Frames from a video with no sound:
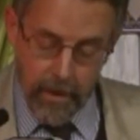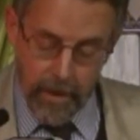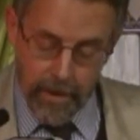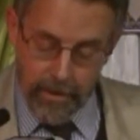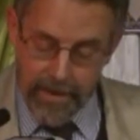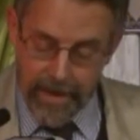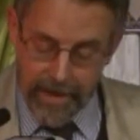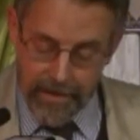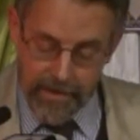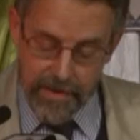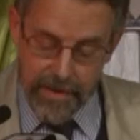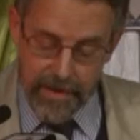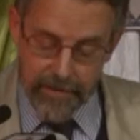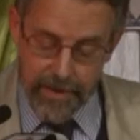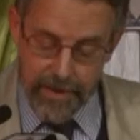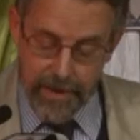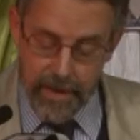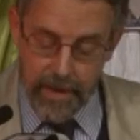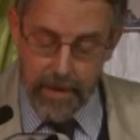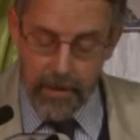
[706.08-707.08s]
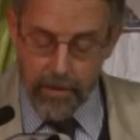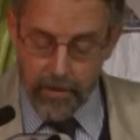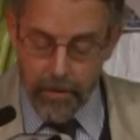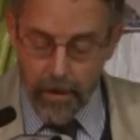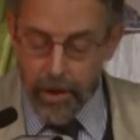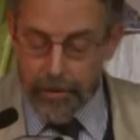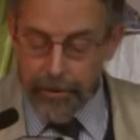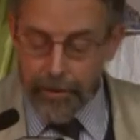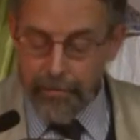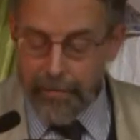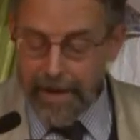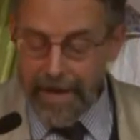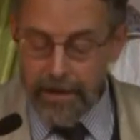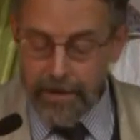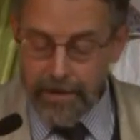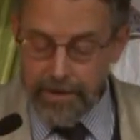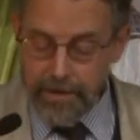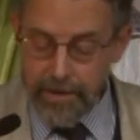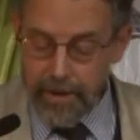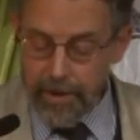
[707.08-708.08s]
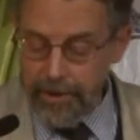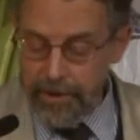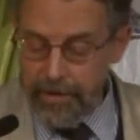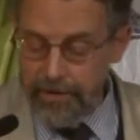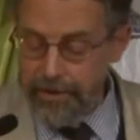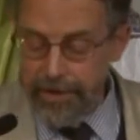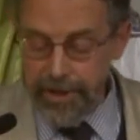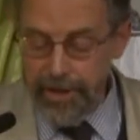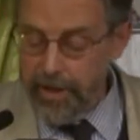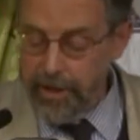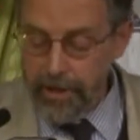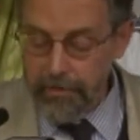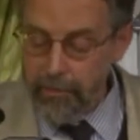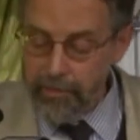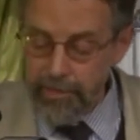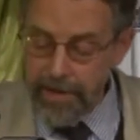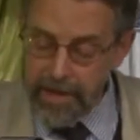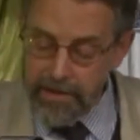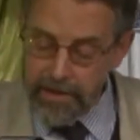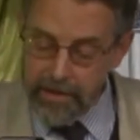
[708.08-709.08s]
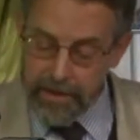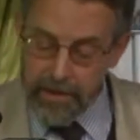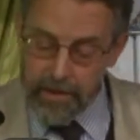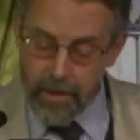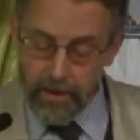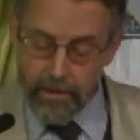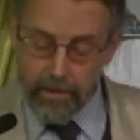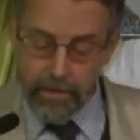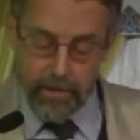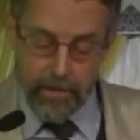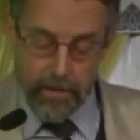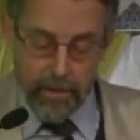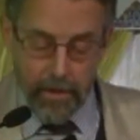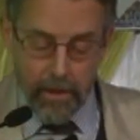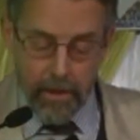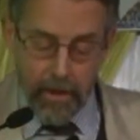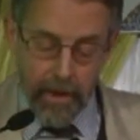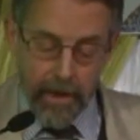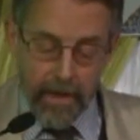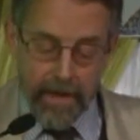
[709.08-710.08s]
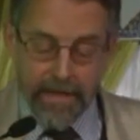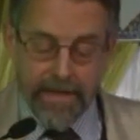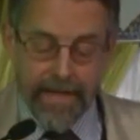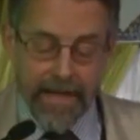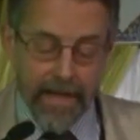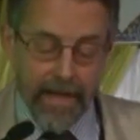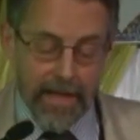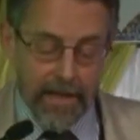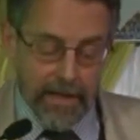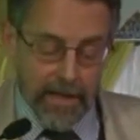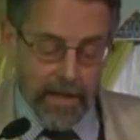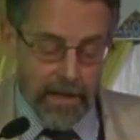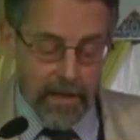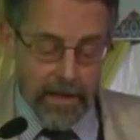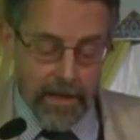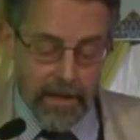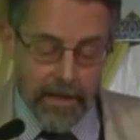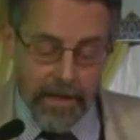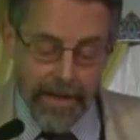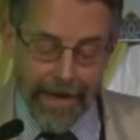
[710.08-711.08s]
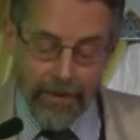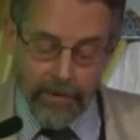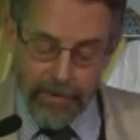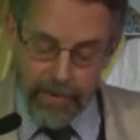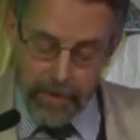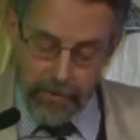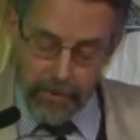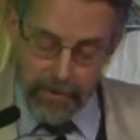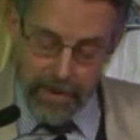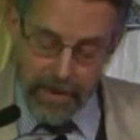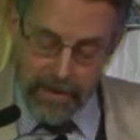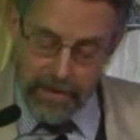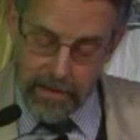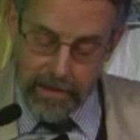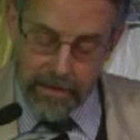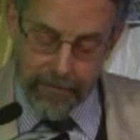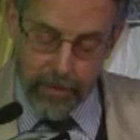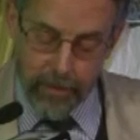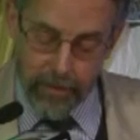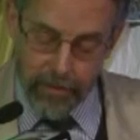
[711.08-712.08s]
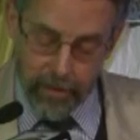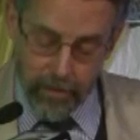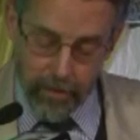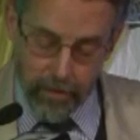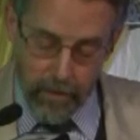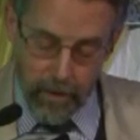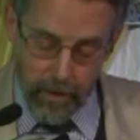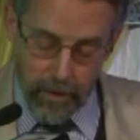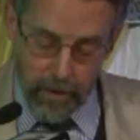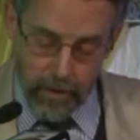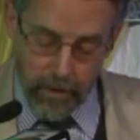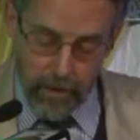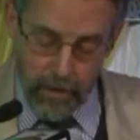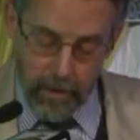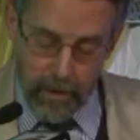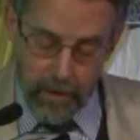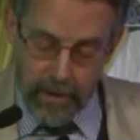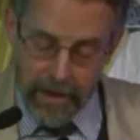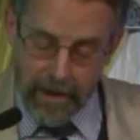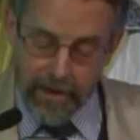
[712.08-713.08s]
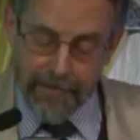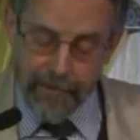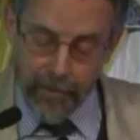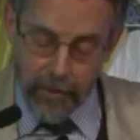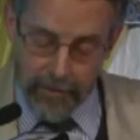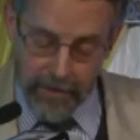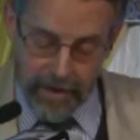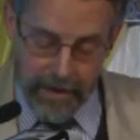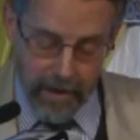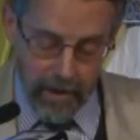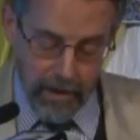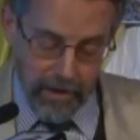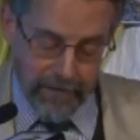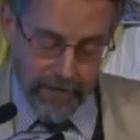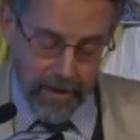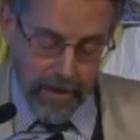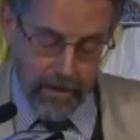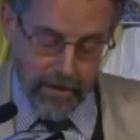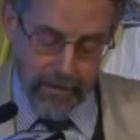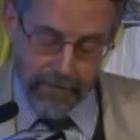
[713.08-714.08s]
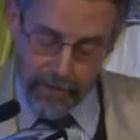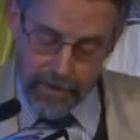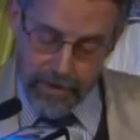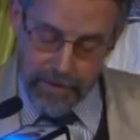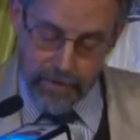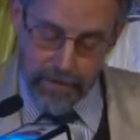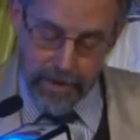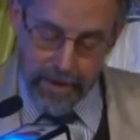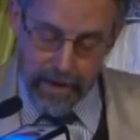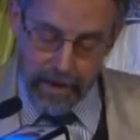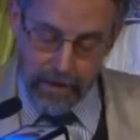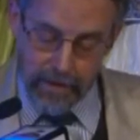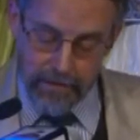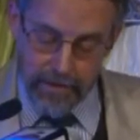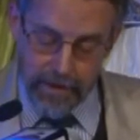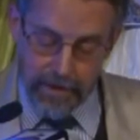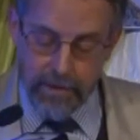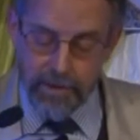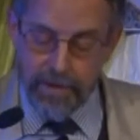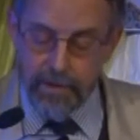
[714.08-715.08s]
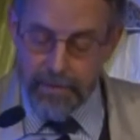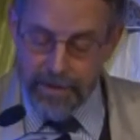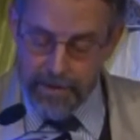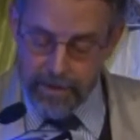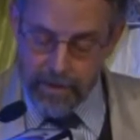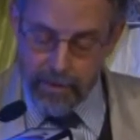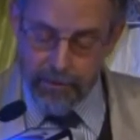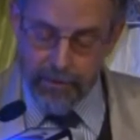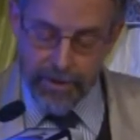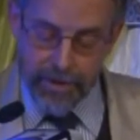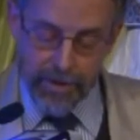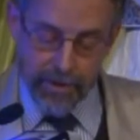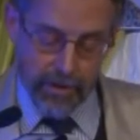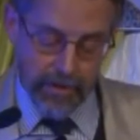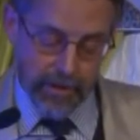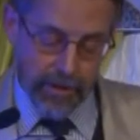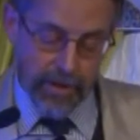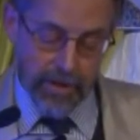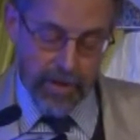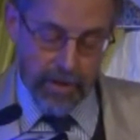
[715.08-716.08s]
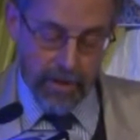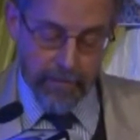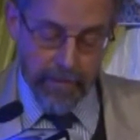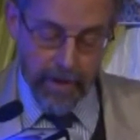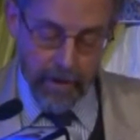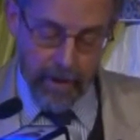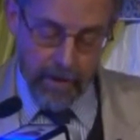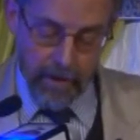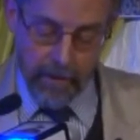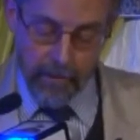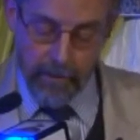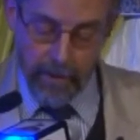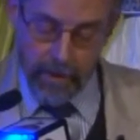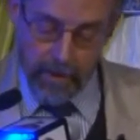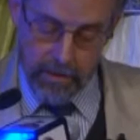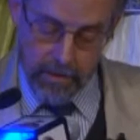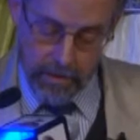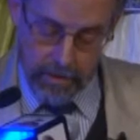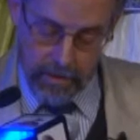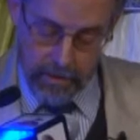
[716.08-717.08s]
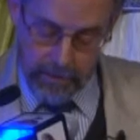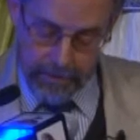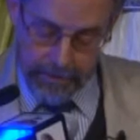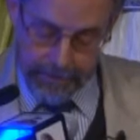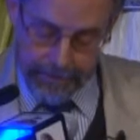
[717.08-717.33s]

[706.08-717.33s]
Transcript: In 1017, al-Qadir banned discussion of Shi'i and Mu'tazili doctrines. In 1018, he denounced the Mu'tazili view of the Quran and affirmed the caliphate of the first three caliphs and dismissed the preacher at the Shi'i Buratha Mosque.